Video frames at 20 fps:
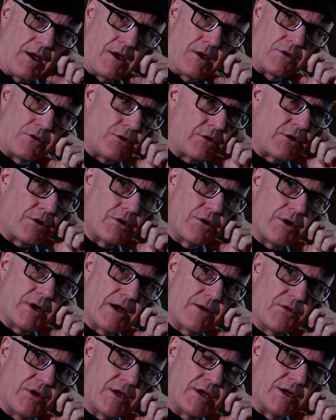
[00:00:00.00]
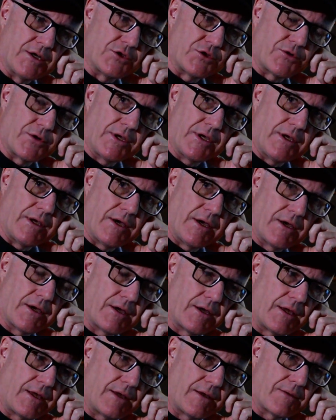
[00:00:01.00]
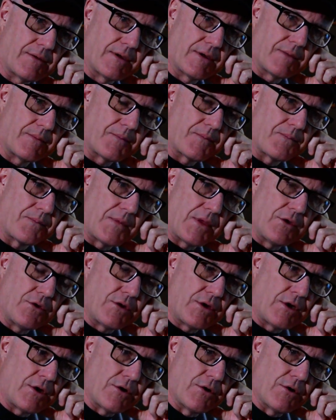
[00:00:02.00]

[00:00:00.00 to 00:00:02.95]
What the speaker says: you can go to every country, you can